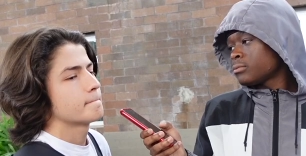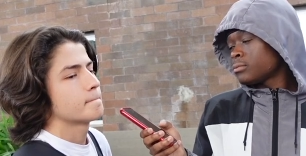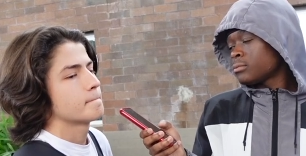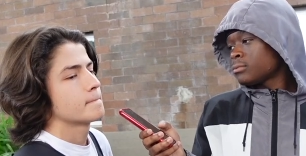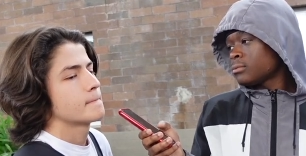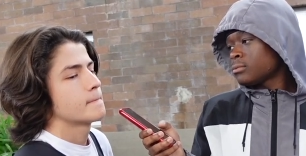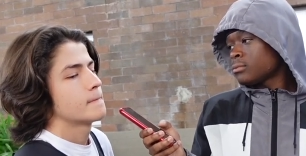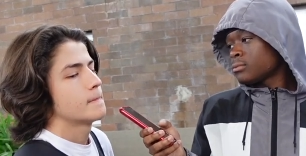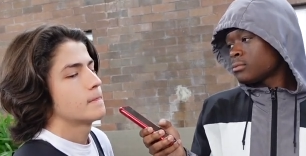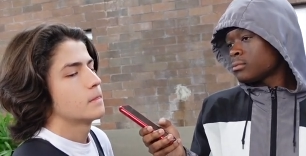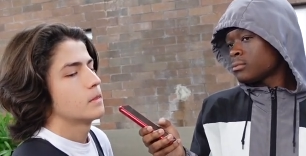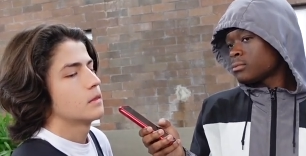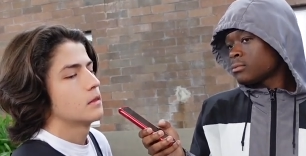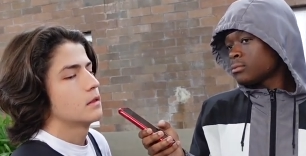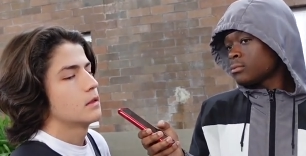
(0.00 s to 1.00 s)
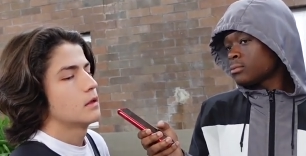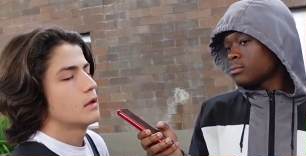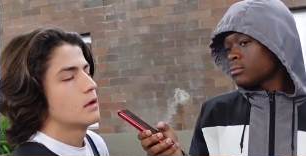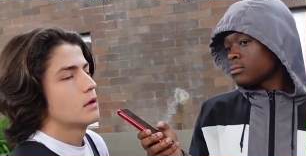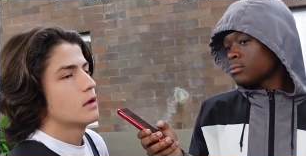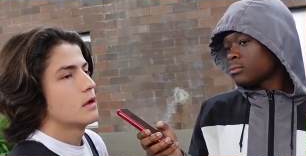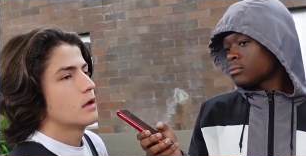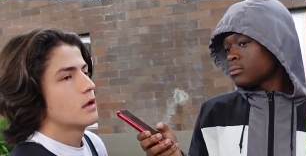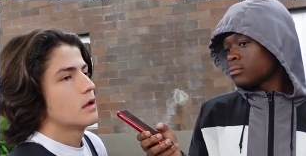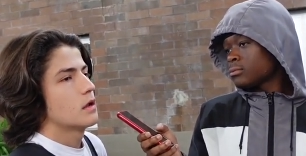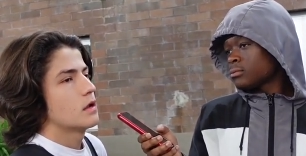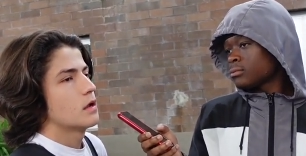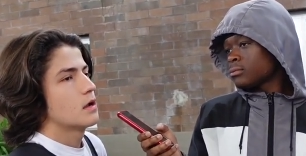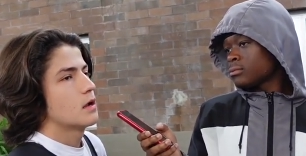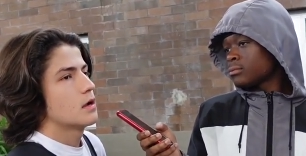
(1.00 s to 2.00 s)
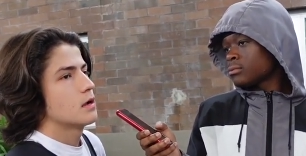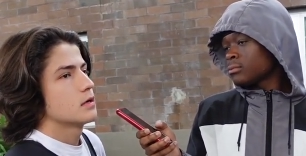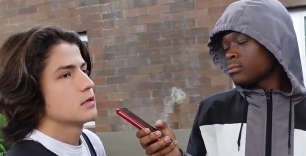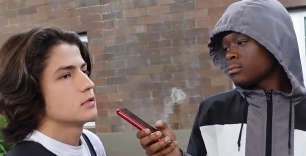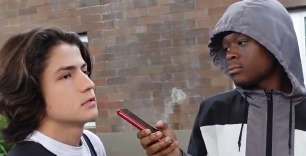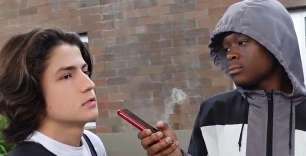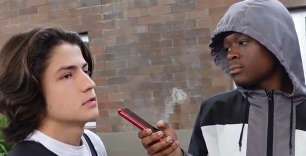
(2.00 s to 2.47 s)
(silence)